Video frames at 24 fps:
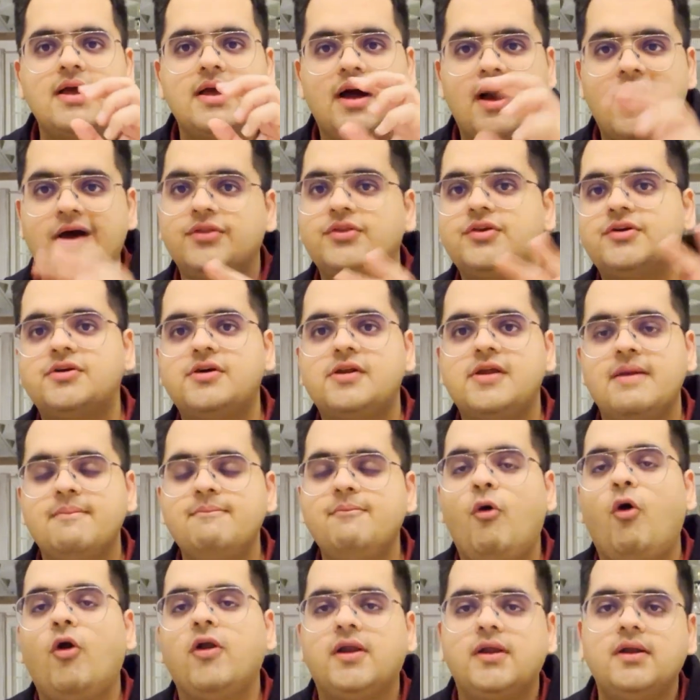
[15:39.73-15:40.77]
other
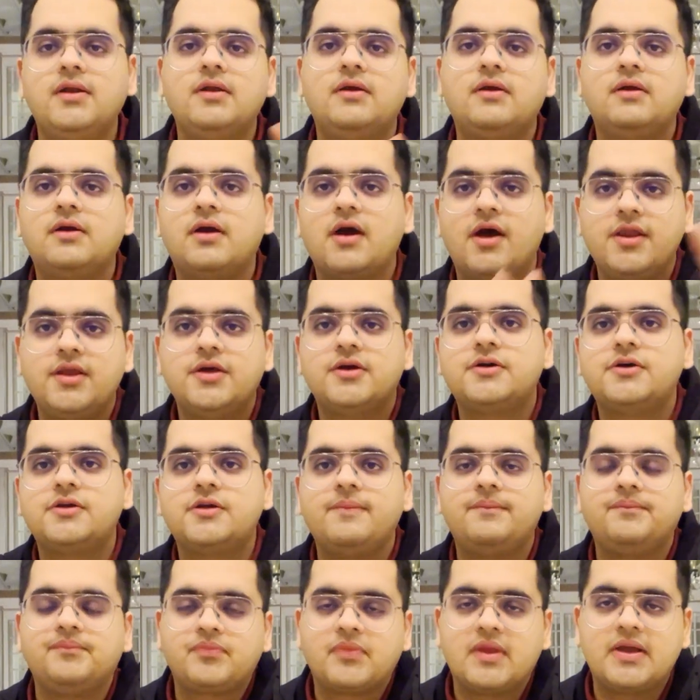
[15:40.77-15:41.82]
important
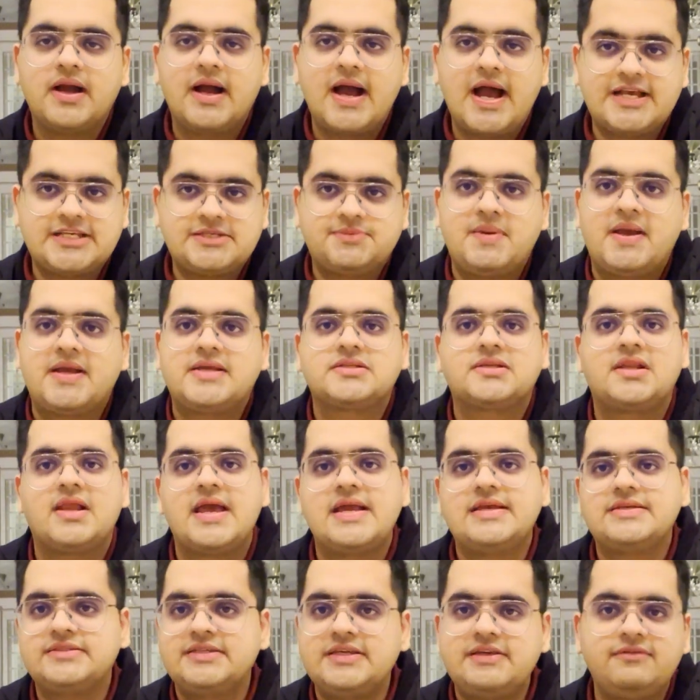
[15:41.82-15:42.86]
career aspects
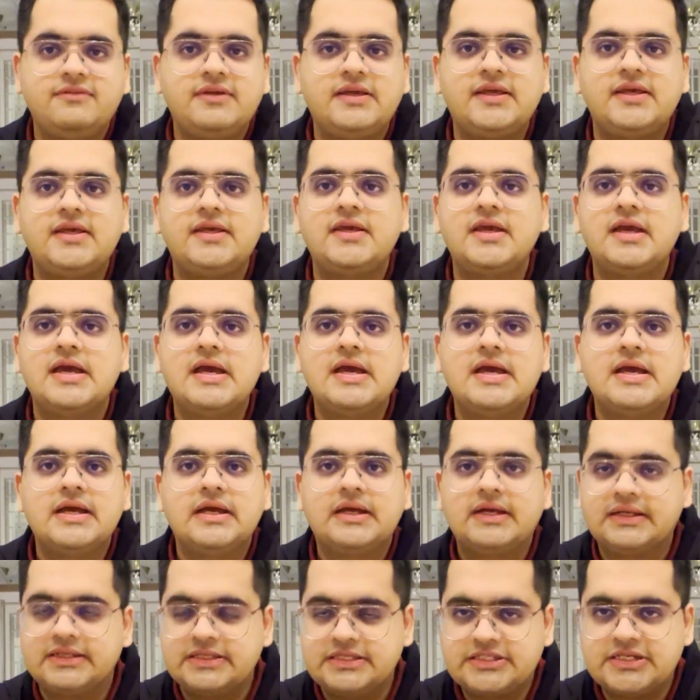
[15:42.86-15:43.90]
like
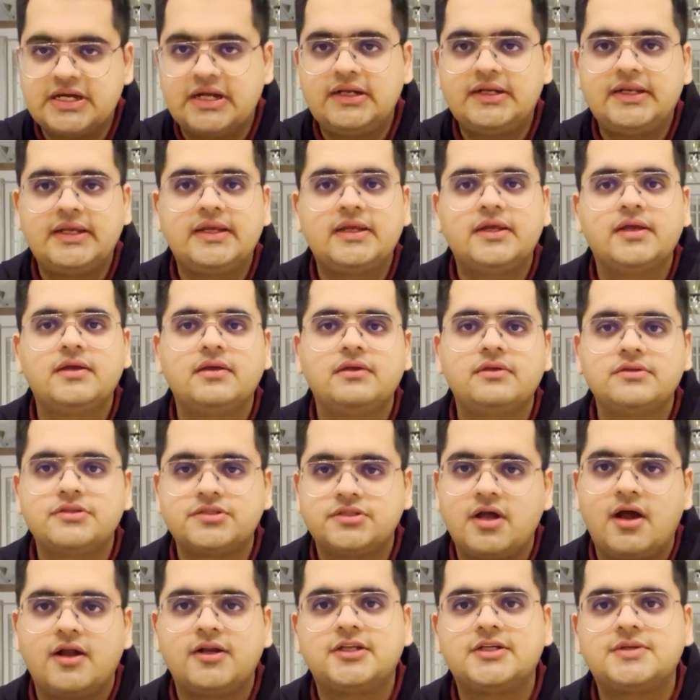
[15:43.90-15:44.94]
CV, consulting,
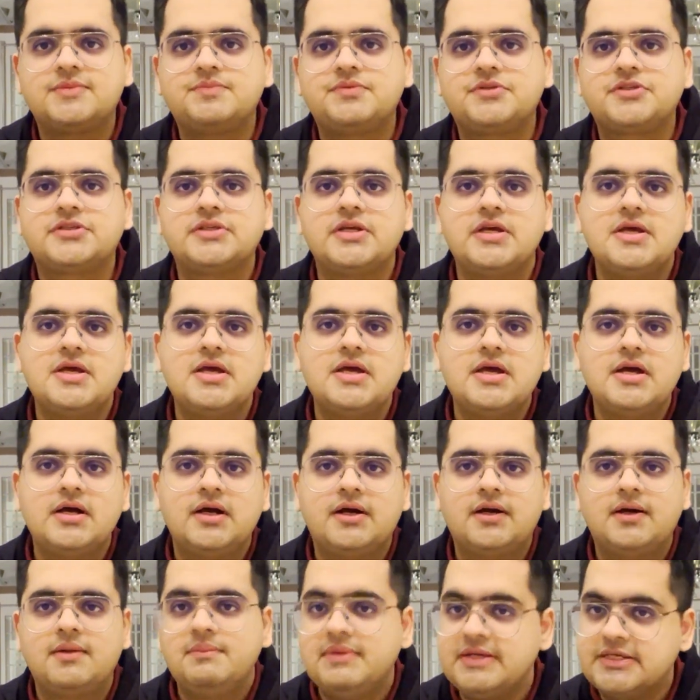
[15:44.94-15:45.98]
startups,
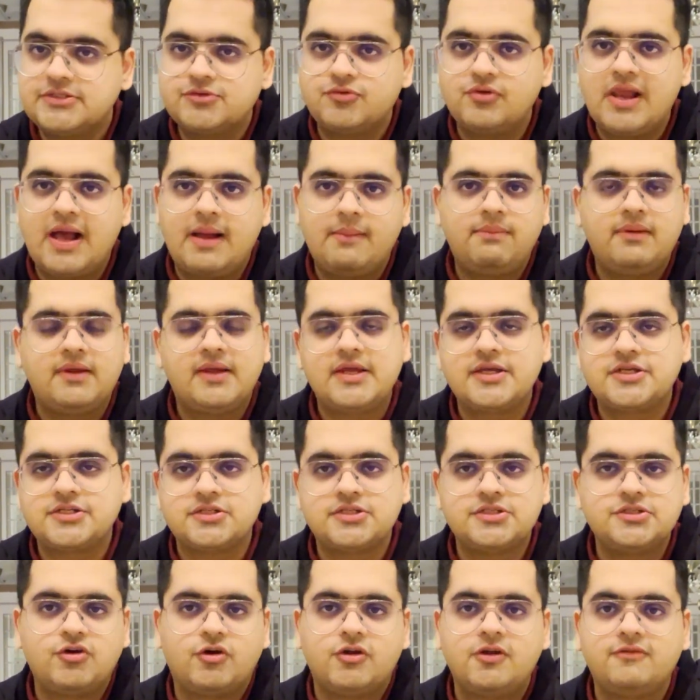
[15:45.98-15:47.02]
B school
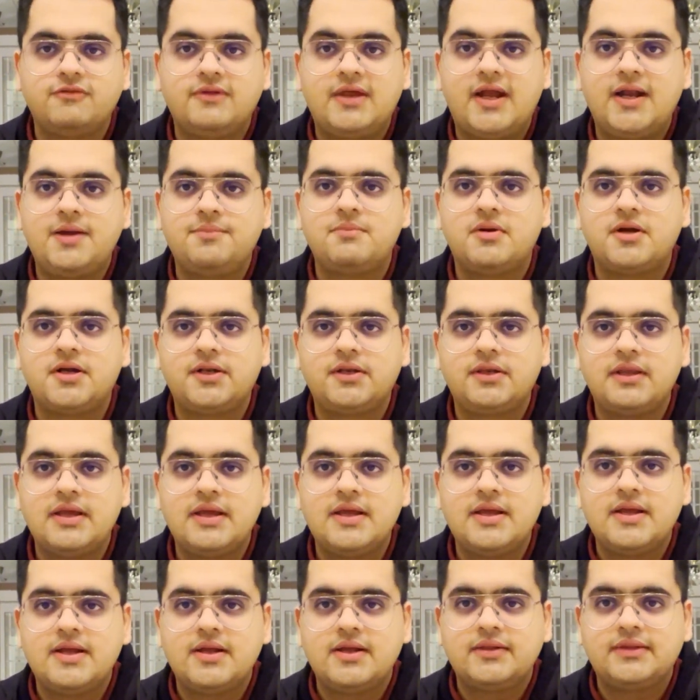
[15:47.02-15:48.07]
applications, all of that. But
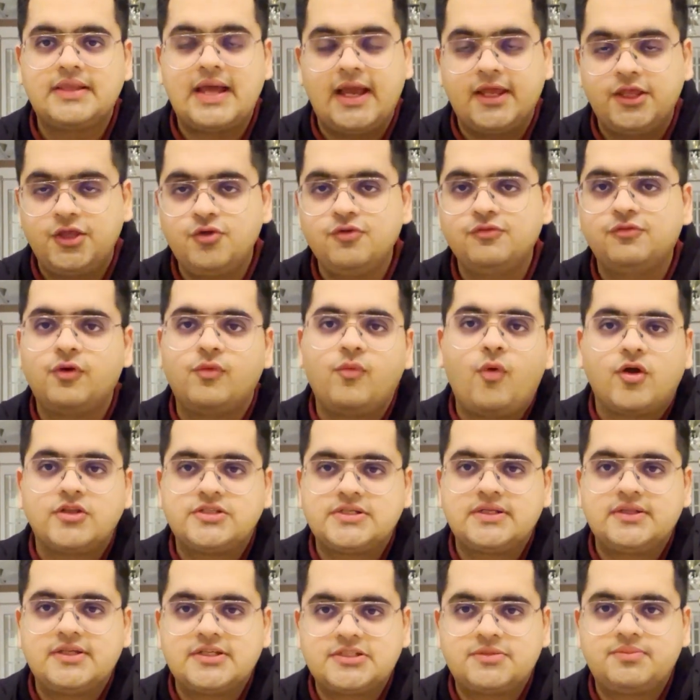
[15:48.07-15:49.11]
thank you for
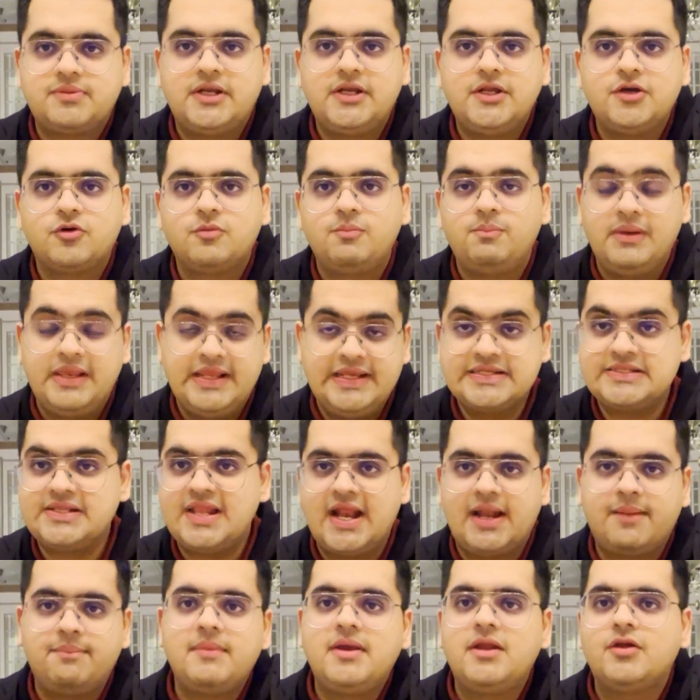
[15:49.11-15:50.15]
watching this video. Please
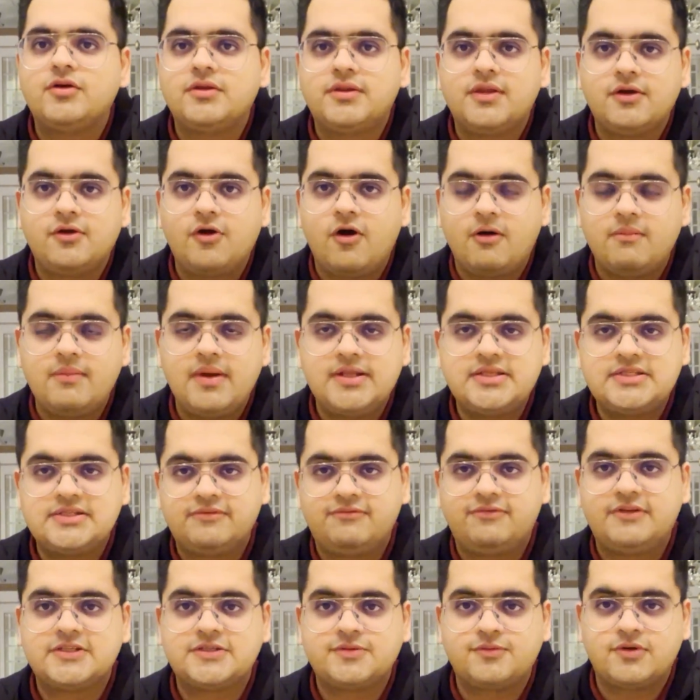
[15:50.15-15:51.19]
let me know in the comments
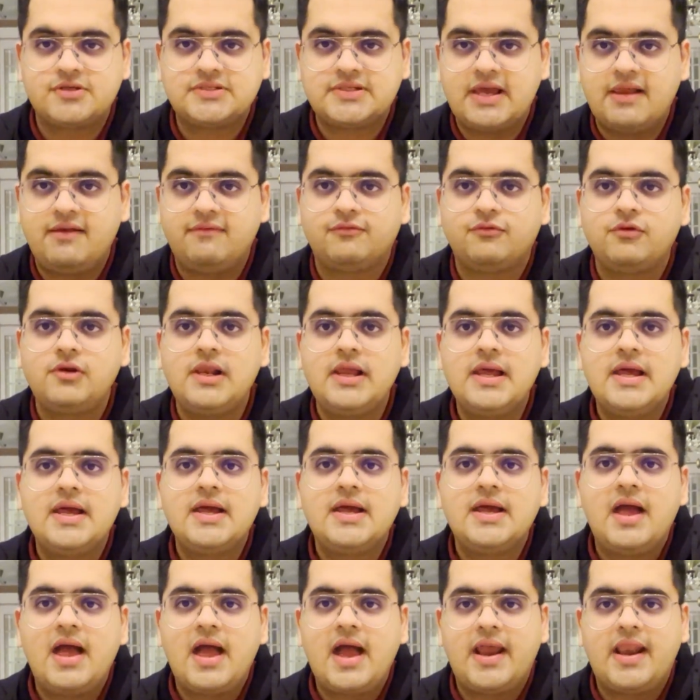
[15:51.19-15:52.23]
if this was helpful,
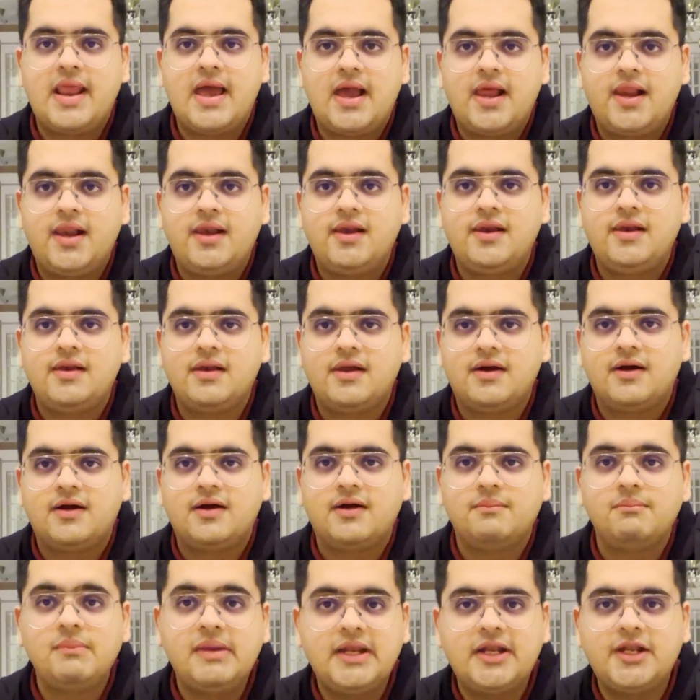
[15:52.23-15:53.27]
and
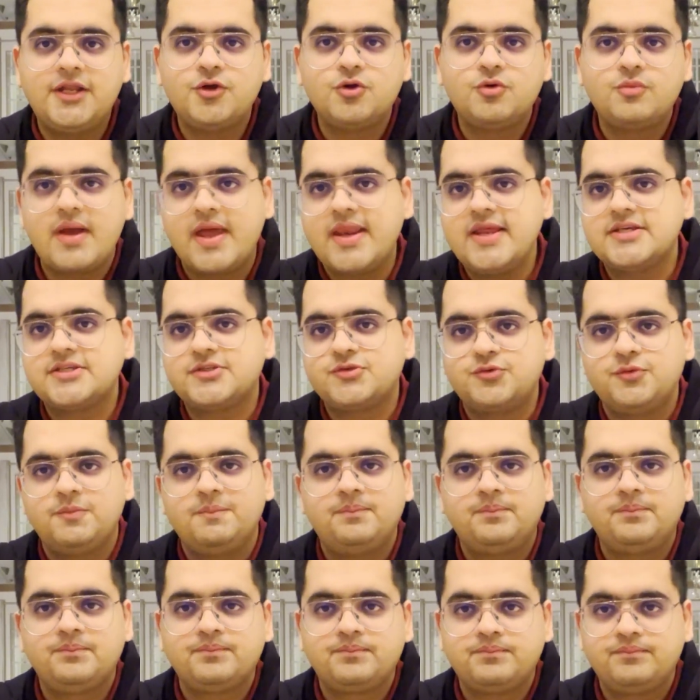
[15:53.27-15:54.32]
I'll meet you very
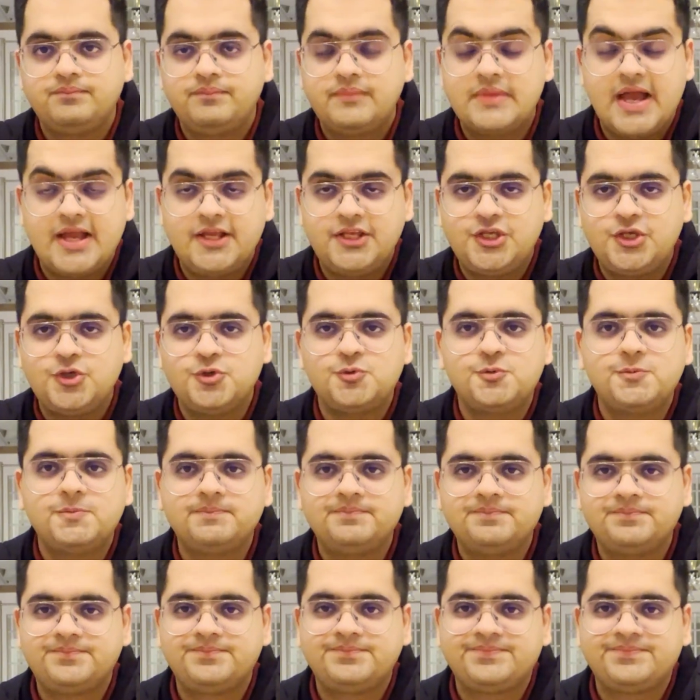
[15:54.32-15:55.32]
soon. Thank you.